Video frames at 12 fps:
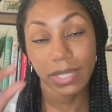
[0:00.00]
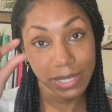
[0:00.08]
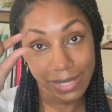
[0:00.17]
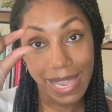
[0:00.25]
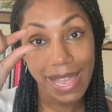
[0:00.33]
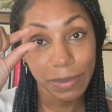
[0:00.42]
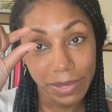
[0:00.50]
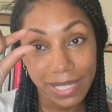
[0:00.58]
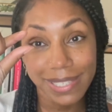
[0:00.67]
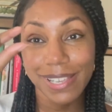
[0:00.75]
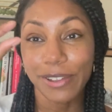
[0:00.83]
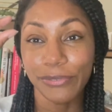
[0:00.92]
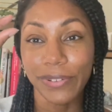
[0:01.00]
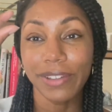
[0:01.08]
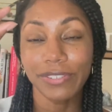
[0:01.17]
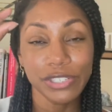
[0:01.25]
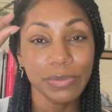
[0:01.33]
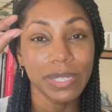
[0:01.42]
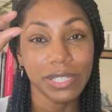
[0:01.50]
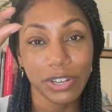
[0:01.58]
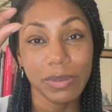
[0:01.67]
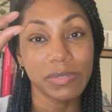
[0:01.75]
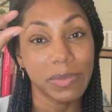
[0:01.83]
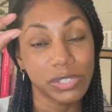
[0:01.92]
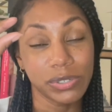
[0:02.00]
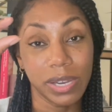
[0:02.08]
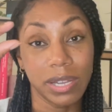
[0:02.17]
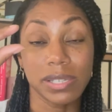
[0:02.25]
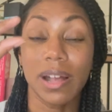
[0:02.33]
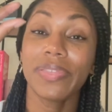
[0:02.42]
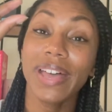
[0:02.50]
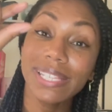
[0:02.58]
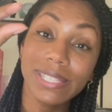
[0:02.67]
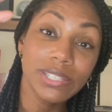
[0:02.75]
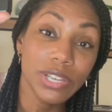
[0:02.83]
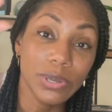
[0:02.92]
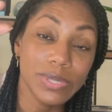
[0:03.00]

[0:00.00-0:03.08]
tablets of 500 milligrams of metronidazole, that's the dose.